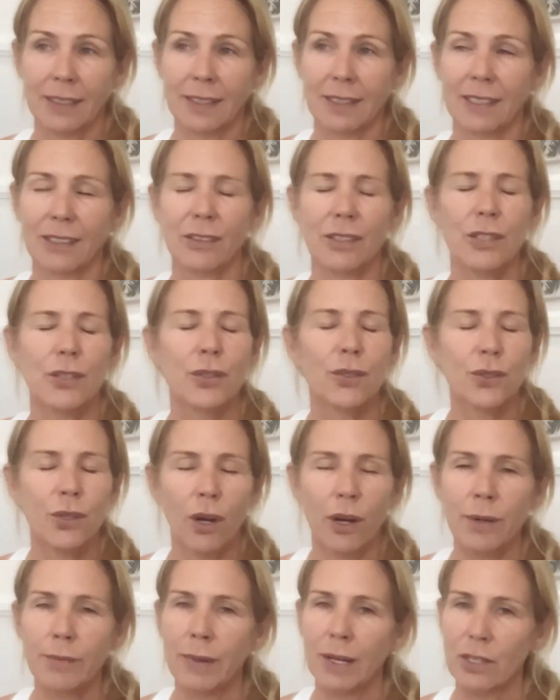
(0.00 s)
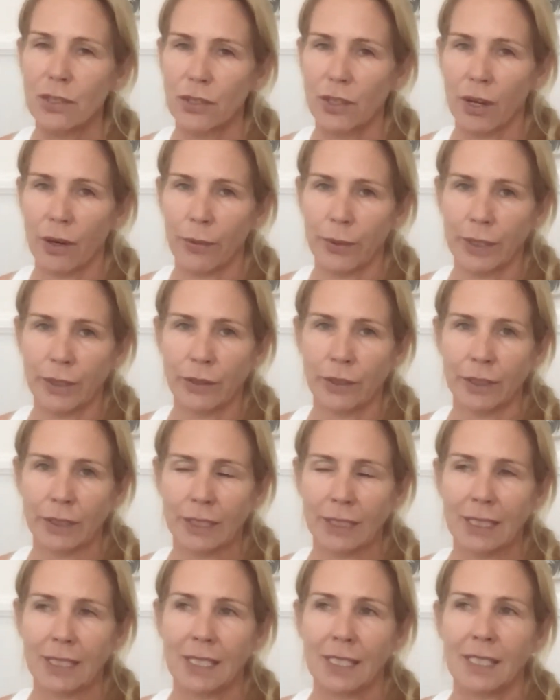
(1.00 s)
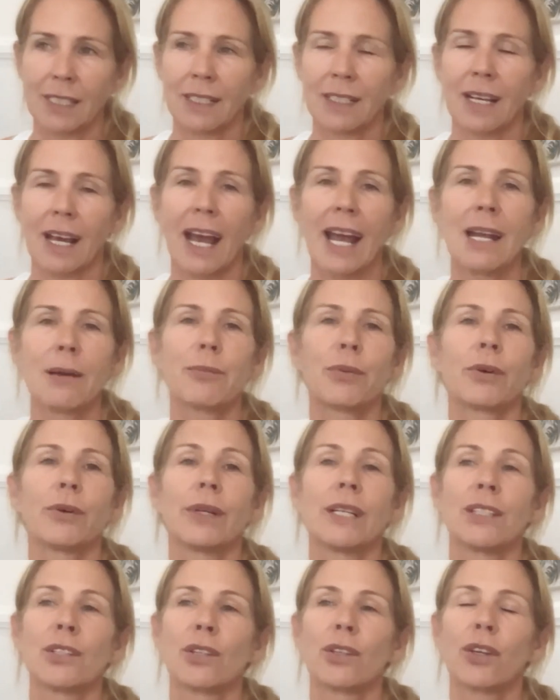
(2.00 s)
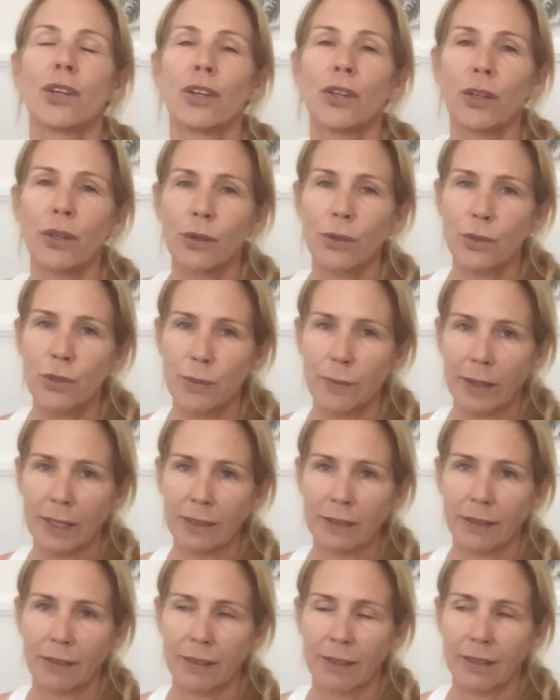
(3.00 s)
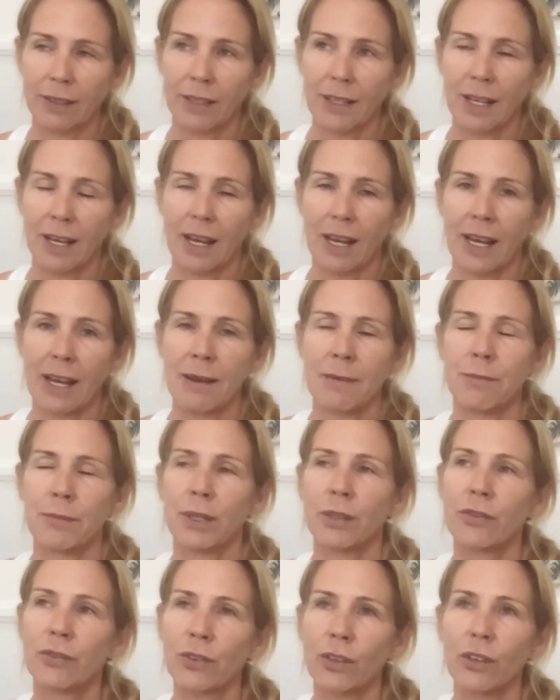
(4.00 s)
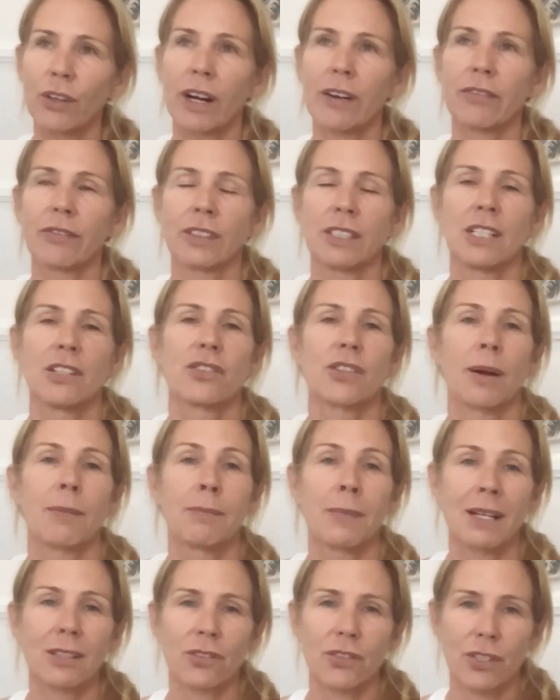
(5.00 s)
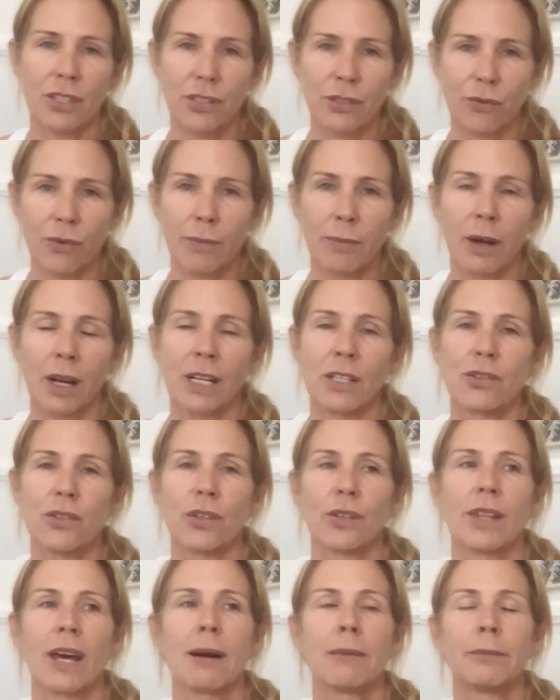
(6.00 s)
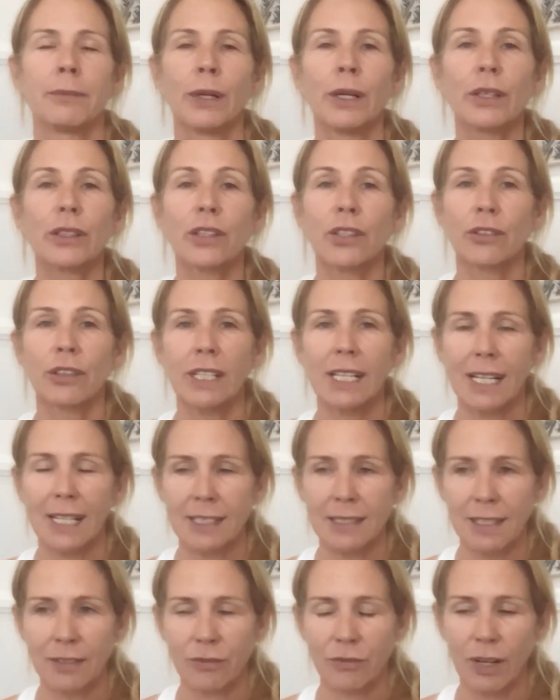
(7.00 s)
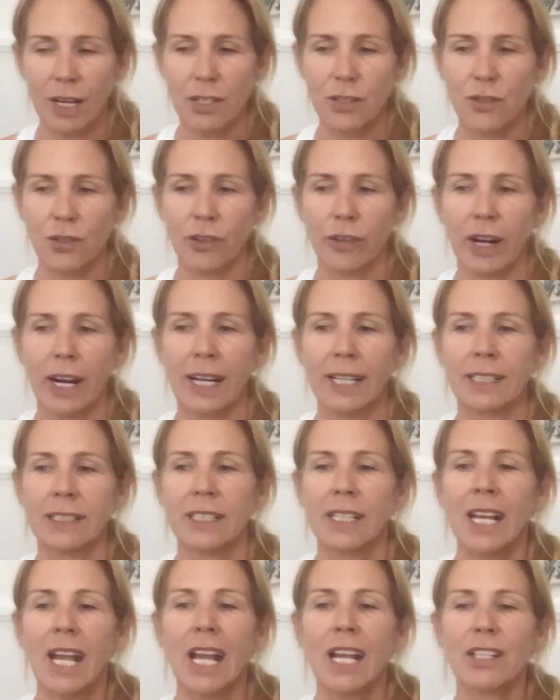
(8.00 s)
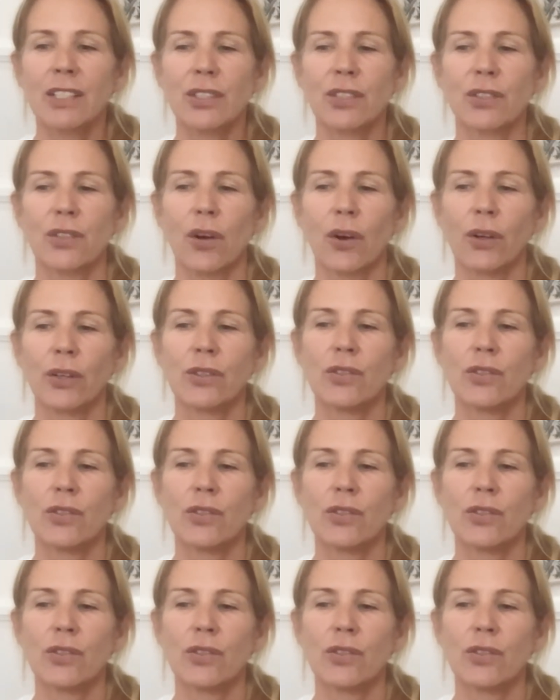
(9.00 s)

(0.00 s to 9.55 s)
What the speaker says: There is so much going on. April is a huge month. And before I finish, I must just remind you that Mercury is in retrograde. So